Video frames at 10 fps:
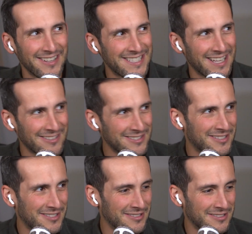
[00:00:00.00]
it
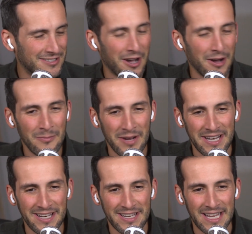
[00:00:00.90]
sounds dumb, but
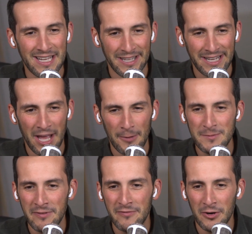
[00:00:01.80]
it like helps
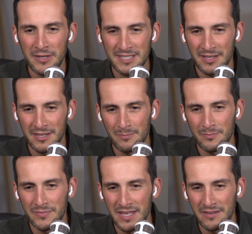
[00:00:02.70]
me focus on
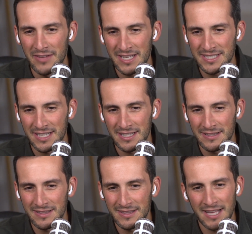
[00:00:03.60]
the
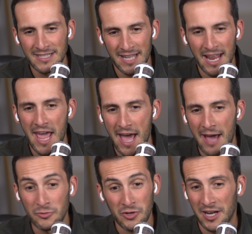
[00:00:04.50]
investing things that I
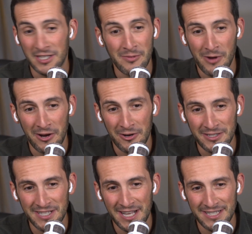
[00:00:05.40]
am trying to
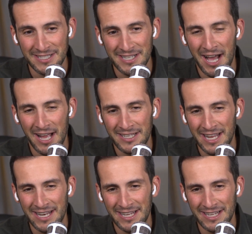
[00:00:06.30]
prioritize, and
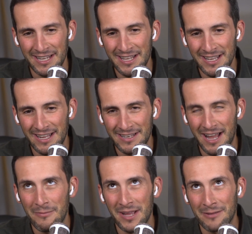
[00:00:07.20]

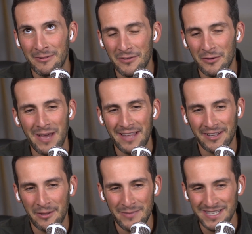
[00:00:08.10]
not making me feel bad
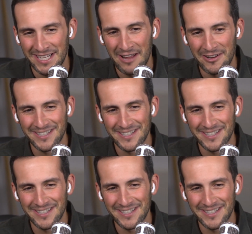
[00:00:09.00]
like I'm missing out on